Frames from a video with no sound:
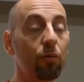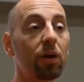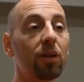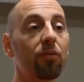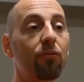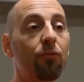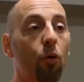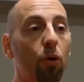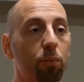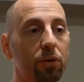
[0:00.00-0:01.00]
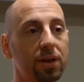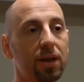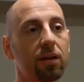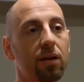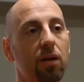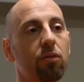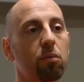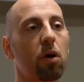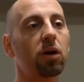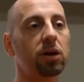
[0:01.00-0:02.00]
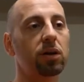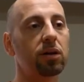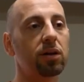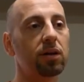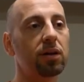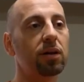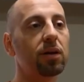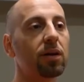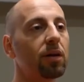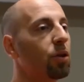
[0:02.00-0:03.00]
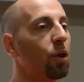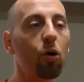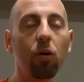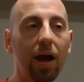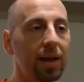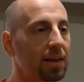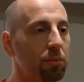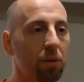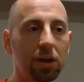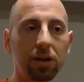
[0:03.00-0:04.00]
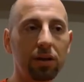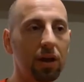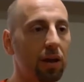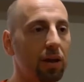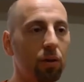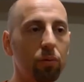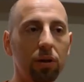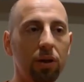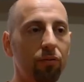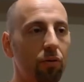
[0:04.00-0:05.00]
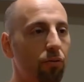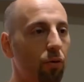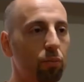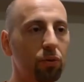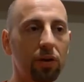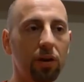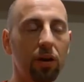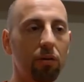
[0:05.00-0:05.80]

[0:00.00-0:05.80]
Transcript: with a 4% error margin. No estimation technique will give you a 4%